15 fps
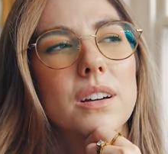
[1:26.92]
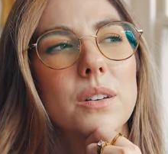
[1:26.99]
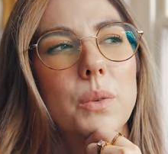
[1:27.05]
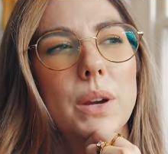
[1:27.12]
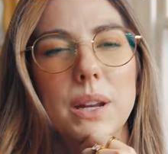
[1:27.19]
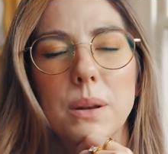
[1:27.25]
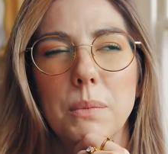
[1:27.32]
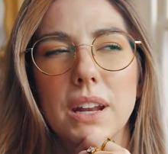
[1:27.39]

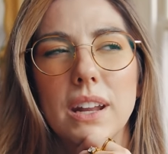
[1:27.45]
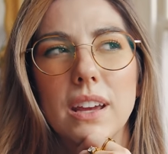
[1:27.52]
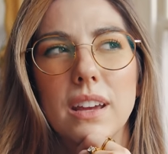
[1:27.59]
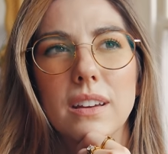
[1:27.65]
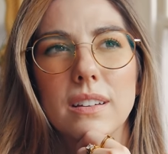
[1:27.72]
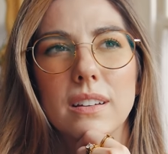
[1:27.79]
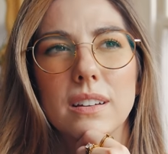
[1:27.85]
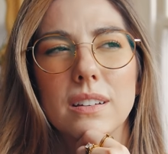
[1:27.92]
wait a minute.
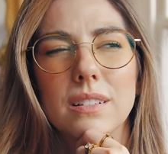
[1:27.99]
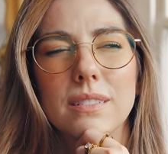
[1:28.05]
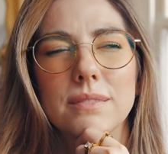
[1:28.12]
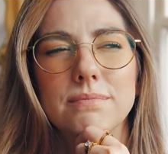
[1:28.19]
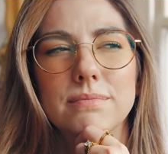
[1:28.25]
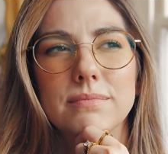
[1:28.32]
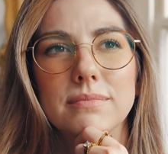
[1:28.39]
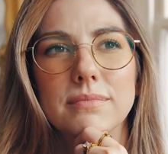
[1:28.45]

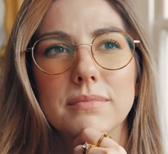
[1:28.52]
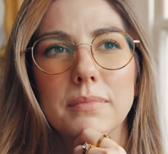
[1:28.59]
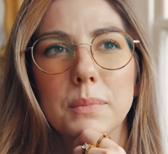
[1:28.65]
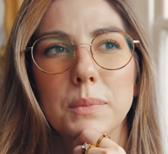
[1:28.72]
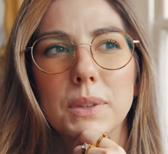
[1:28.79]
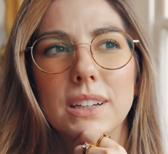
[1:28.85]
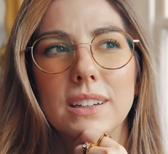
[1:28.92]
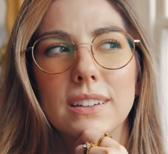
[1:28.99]

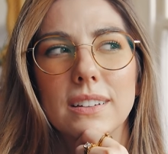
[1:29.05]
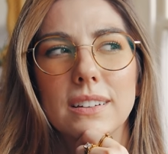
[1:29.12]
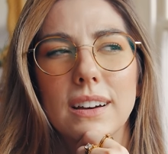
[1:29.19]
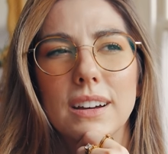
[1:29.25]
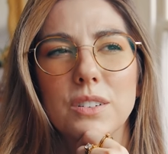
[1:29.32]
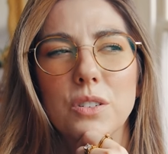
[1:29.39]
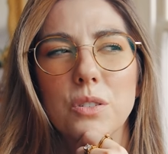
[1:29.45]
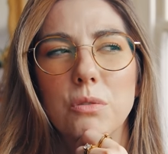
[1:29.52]

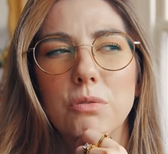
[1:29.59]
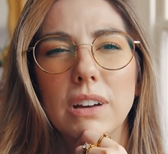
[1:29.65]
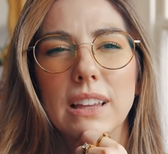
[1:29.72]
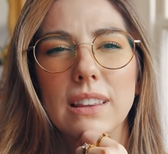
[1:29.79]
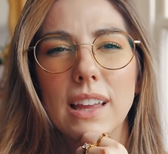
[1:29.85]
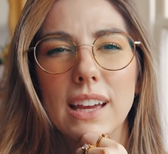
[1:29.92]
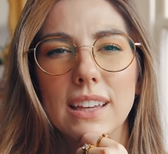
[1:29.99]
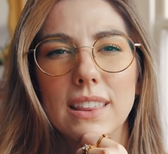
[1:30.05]
I don't know if I
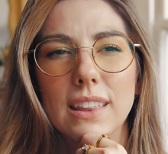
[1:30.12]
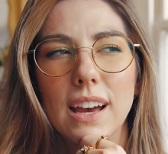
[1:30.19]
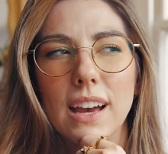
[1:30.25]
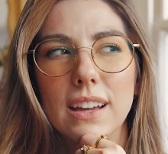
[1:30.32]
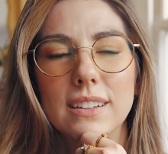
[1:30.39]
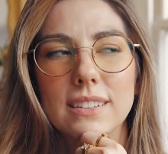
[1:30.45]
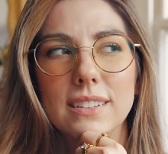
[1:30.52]
like that.